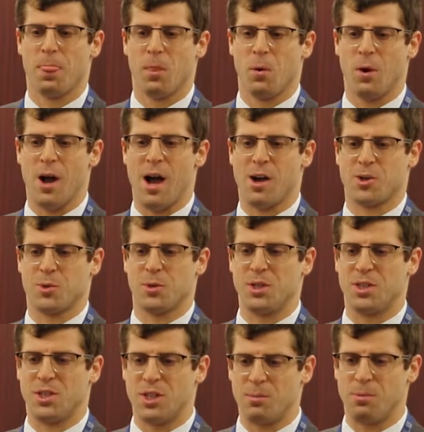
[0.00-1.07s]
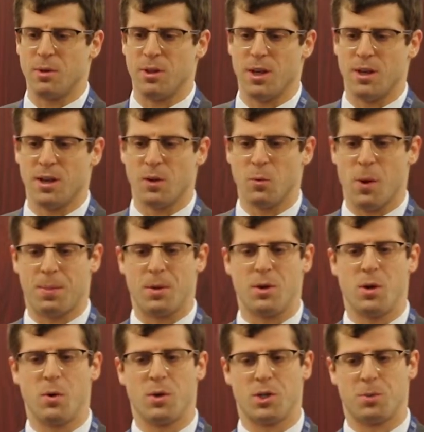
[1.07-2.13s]
or actually stipulating what the
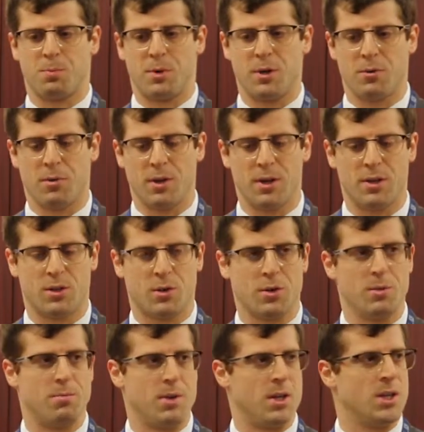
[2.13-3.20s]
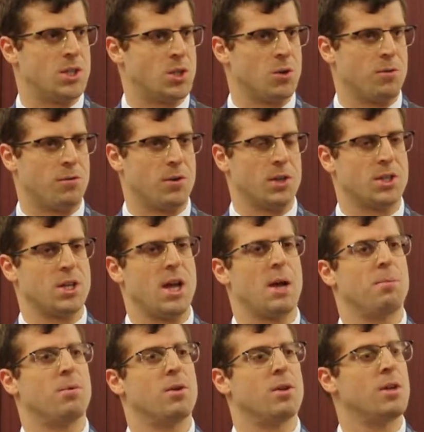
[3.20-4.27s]
notice period could be. So, for
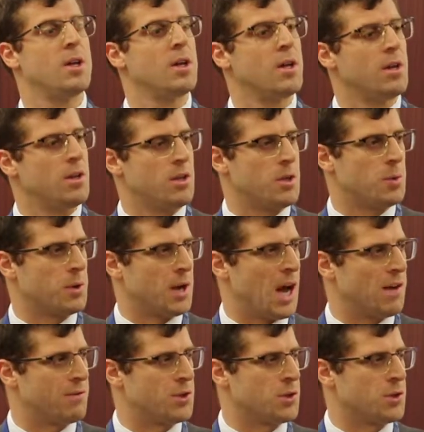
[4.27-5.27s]
example, you could have a